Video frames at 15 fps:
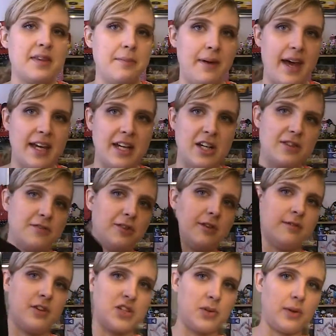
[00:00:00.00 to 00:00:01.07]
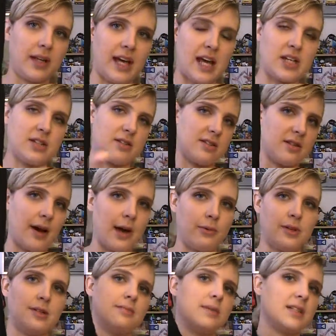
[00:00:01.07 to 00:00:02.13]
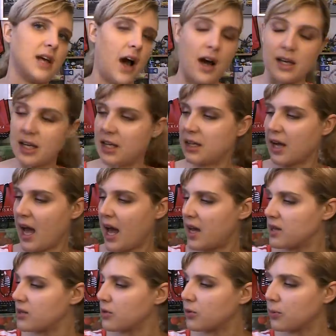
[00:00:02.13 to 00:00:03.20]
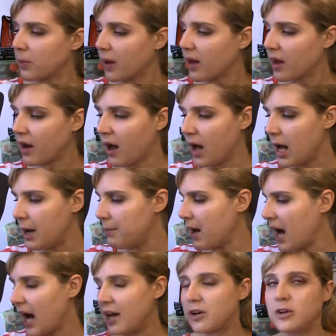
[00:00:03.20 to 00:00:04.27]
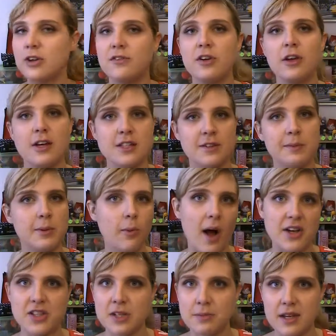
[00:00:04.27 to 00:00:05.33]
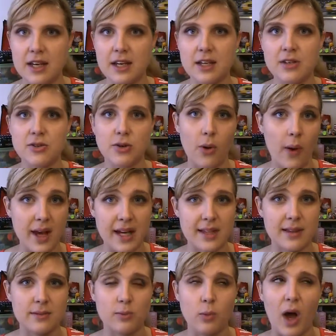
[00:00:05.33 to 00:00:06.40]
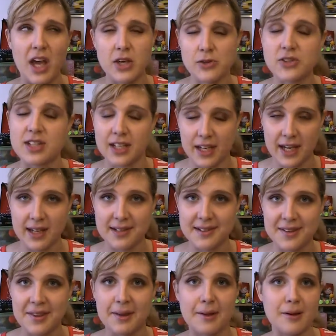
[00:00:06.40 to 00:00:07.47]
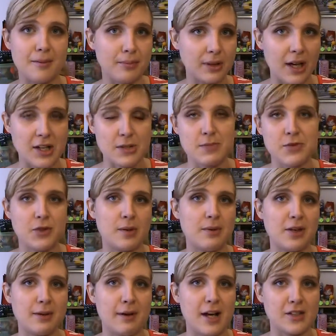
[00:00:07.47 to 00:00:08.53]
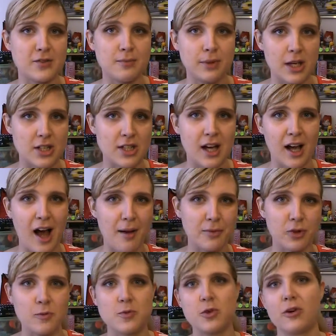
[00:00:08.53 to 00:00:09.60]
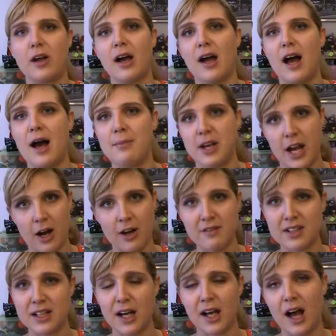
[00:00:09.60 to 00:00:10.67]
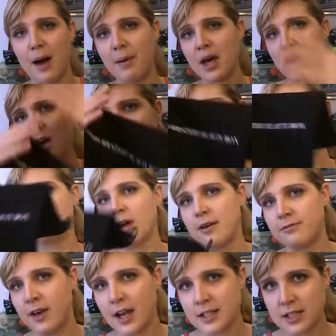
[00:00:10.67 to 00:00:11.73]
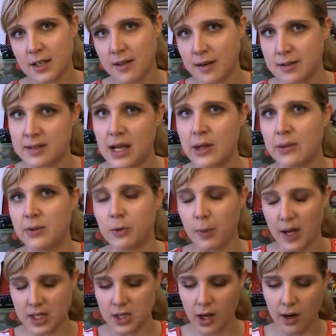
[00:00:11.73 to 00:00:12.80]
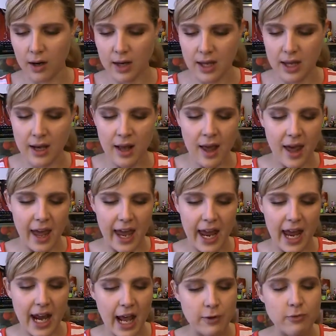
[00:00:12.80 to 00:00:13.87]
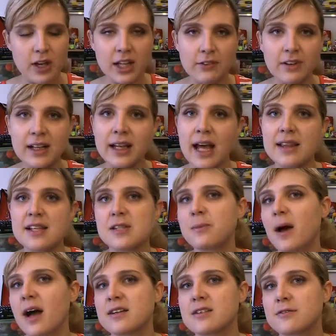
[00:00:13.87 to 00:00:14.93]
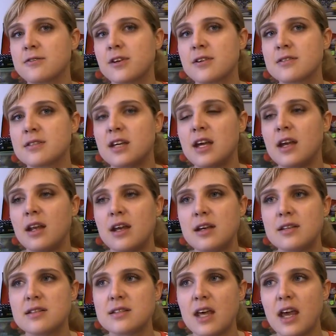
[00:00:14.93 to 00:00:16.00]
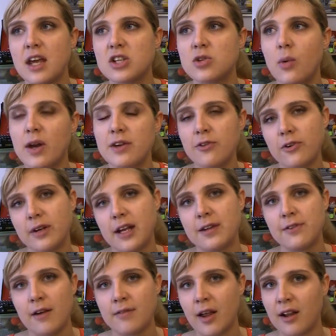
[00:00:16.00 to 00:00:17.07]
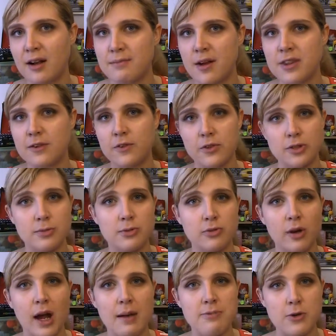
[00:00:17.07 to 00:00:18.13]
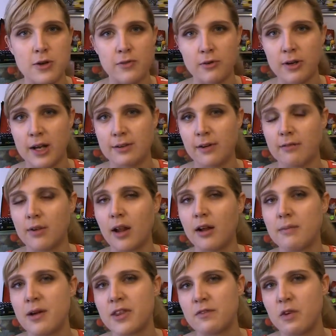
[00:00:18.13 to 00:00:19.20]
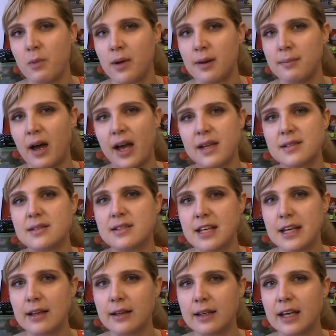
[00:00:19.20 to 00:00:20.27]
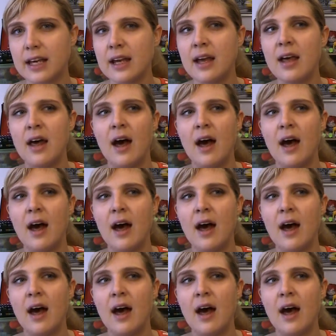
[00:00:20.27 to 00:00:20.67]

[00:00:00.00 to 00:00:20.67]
bag here for a visual aid, just so I wouldn't be talking at you. But I don't know if you guys have been watching me, you know I used to get the Blush Mystery Beauty Box from Blush.com, Dermstore.com, and HairandBeauty.com. The trifecta that is now owned by Target. And I really, really like this box at first. It is a $24.95 a month if you're subscribed, $34.95 a month if you want to buy it singly.